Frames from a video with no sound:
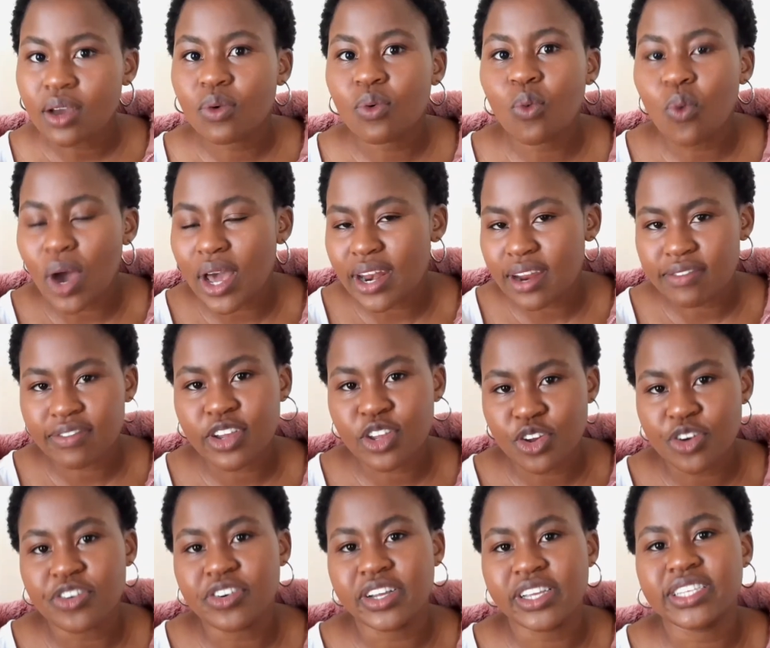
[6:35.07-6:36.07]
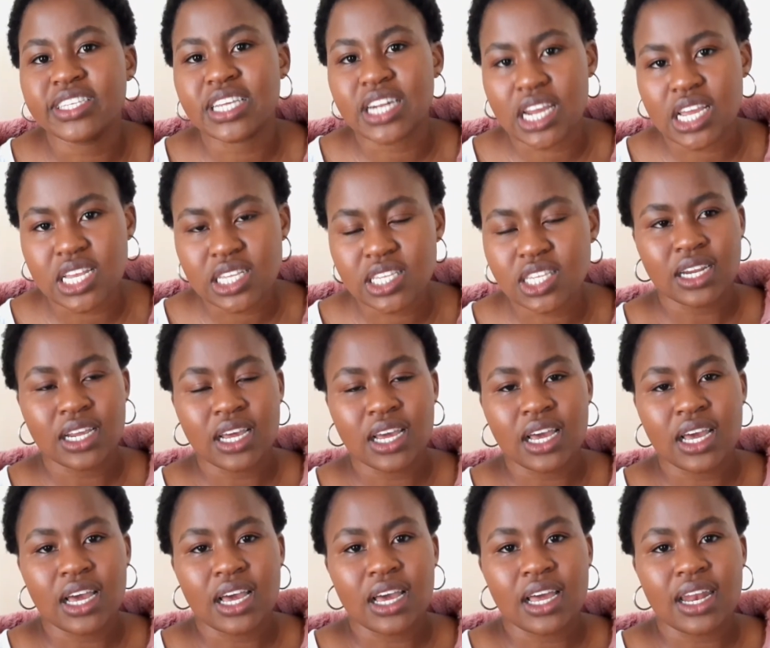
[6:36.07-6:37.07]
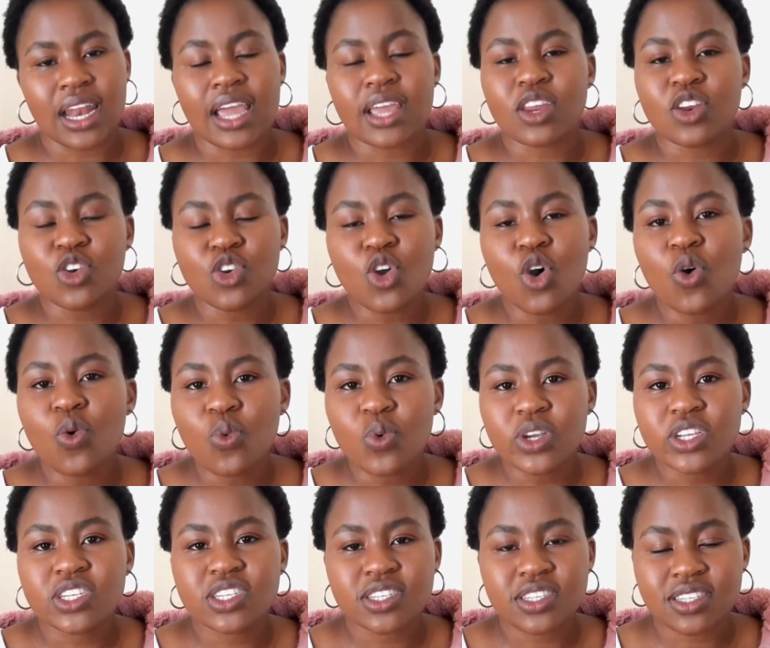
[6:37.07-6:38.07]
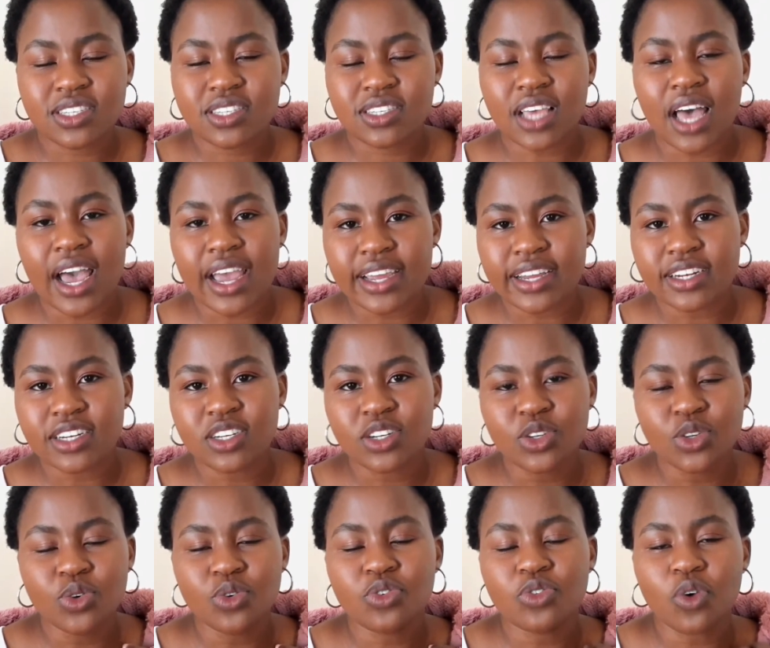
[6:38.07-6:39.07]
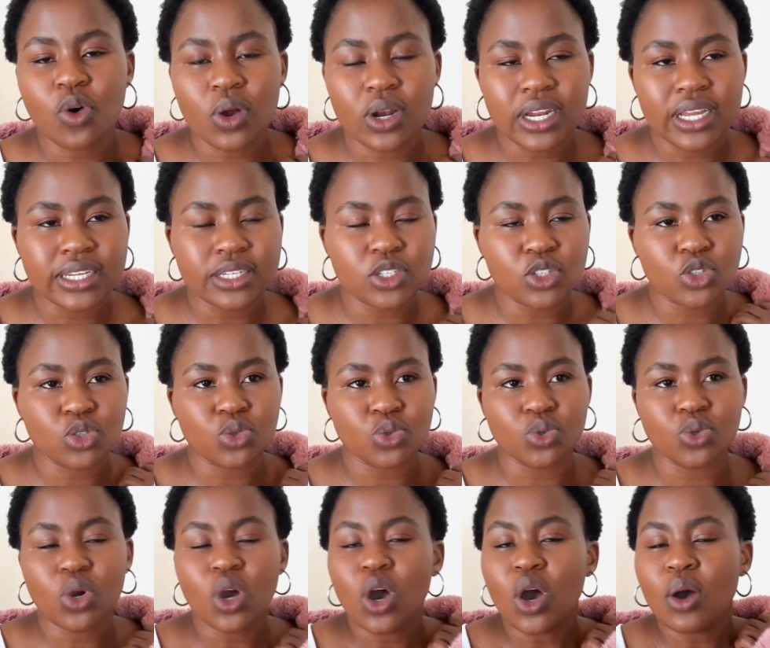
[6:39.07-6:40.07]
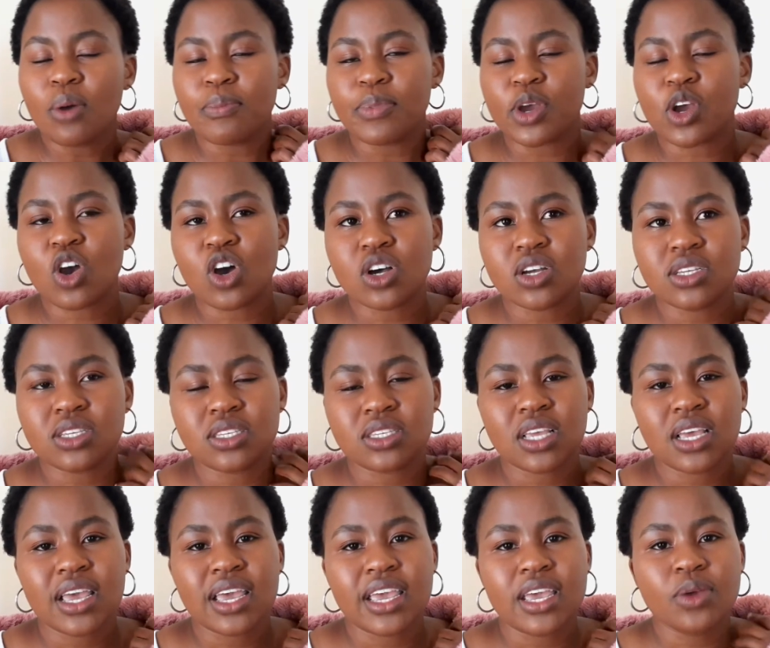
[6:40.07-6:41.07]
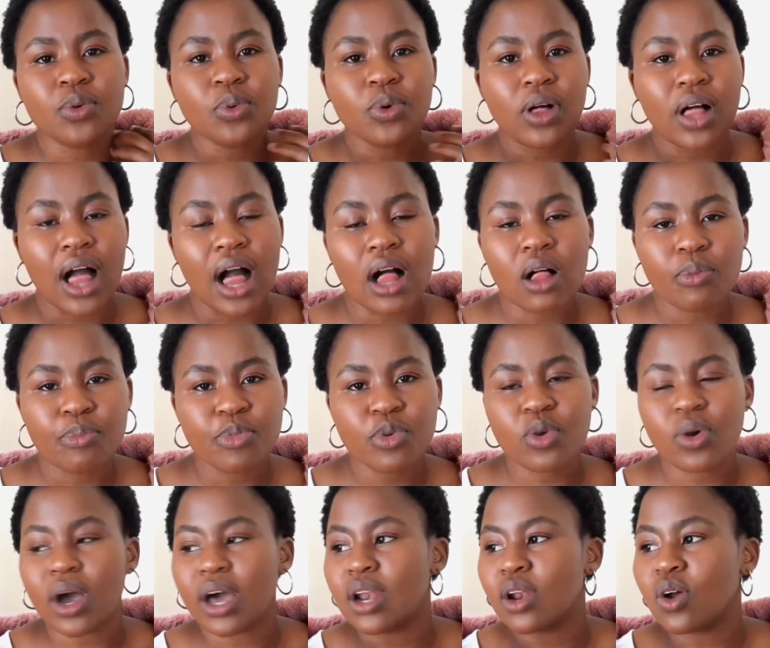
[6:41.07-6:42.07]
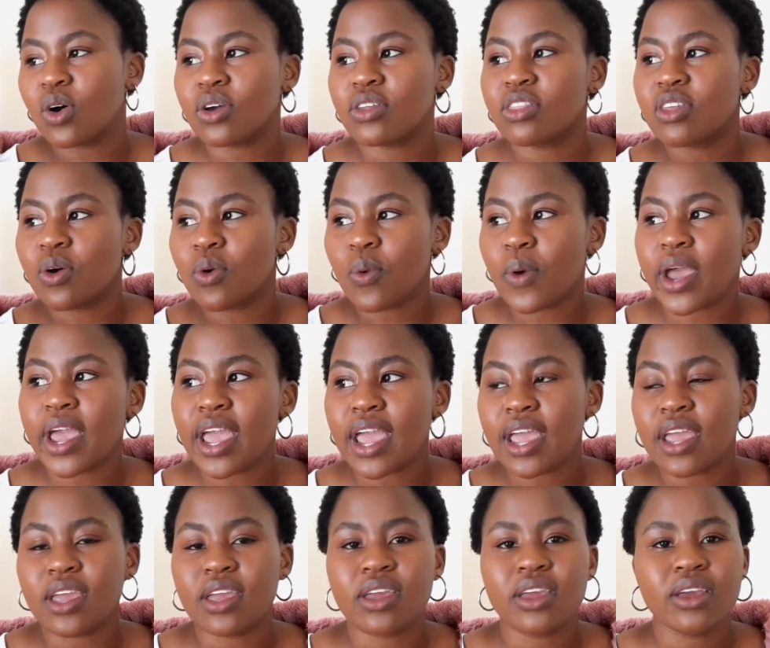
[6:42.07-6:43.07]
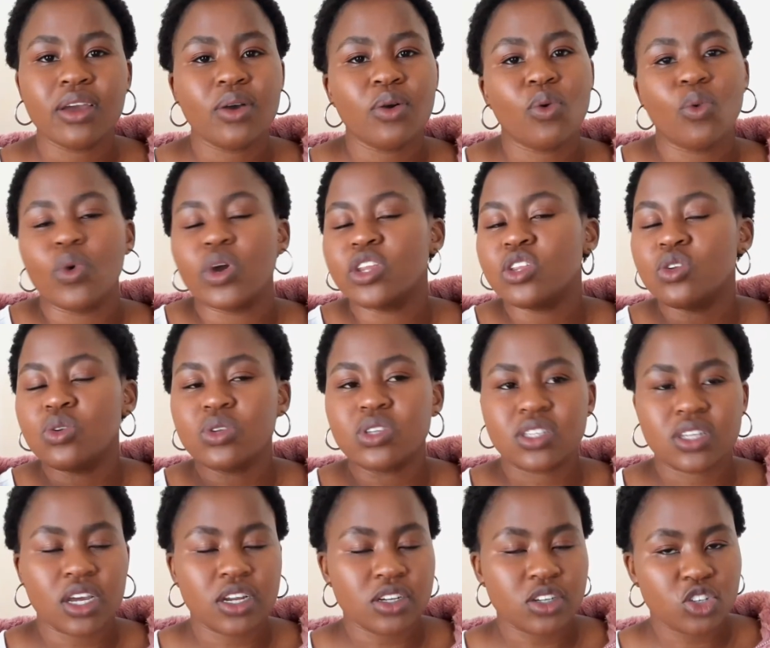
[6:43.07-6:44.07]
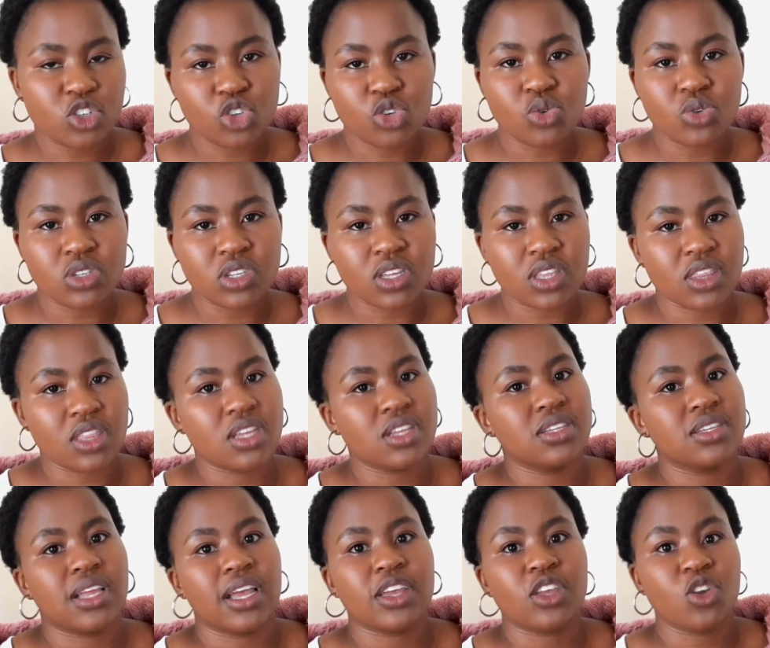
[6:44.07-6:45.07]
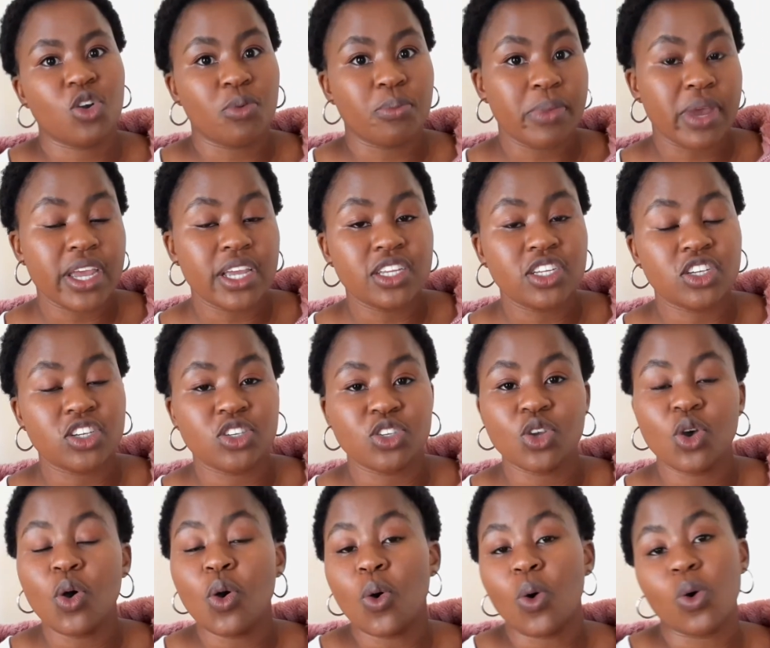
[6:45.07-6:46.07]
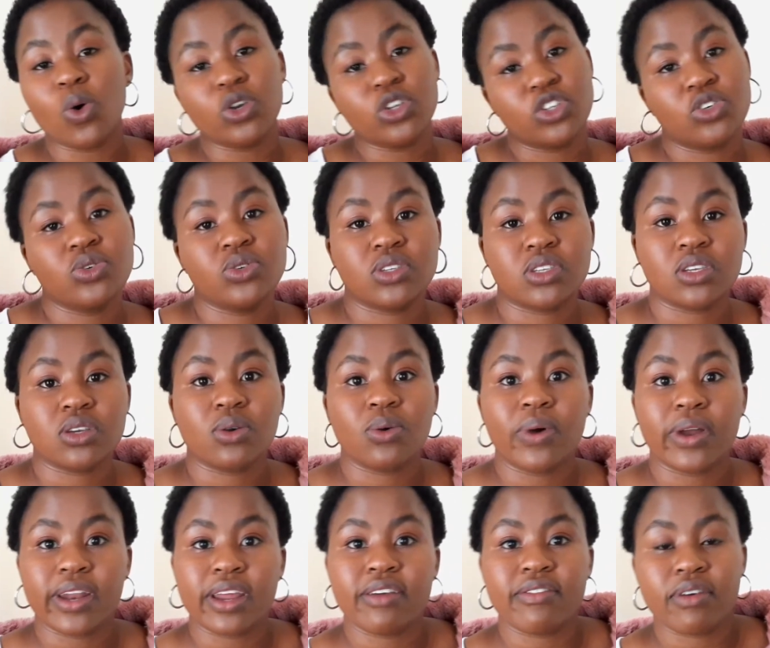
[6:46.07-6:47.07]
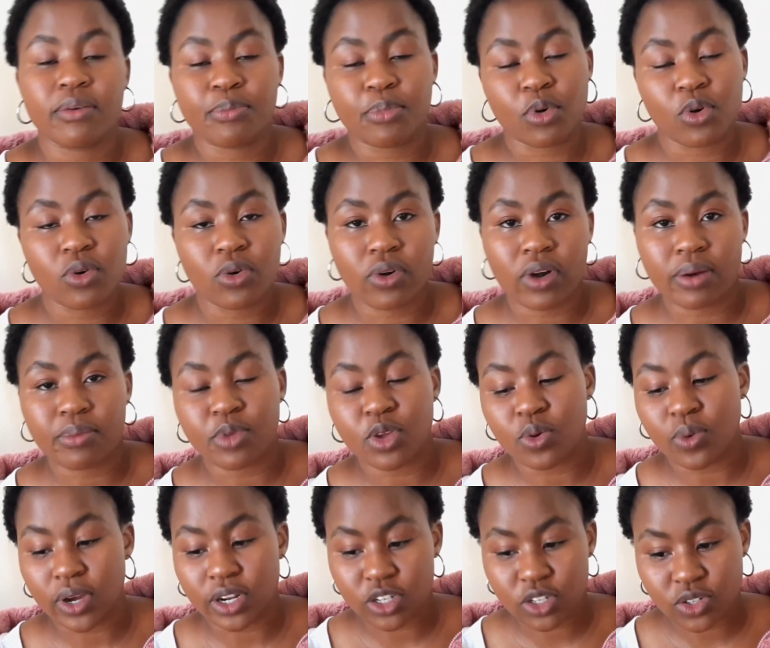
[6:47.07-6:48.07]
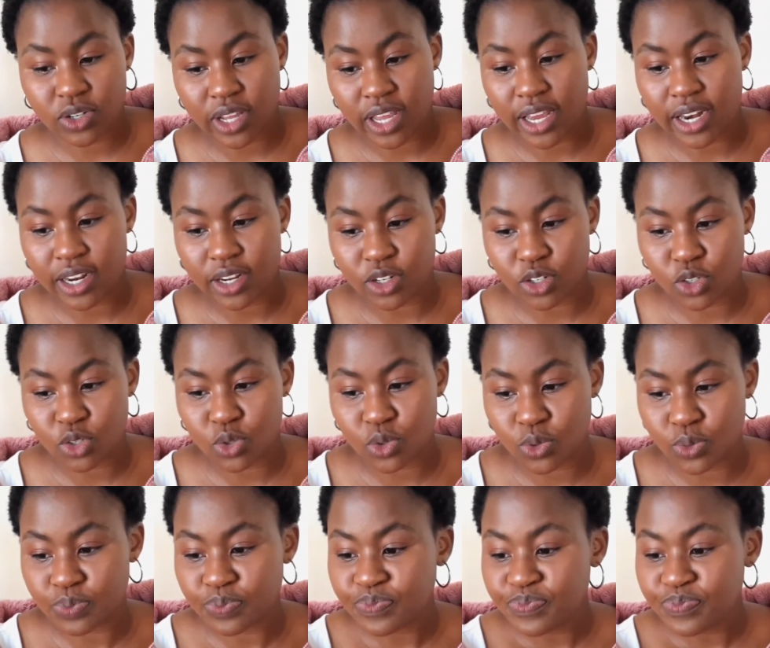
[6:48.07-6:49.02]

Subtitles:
Whatever your reason is, like, know which side you fall into, because it will help you along the way when you start choosing things like your majors or choosing whatever program you want to get into.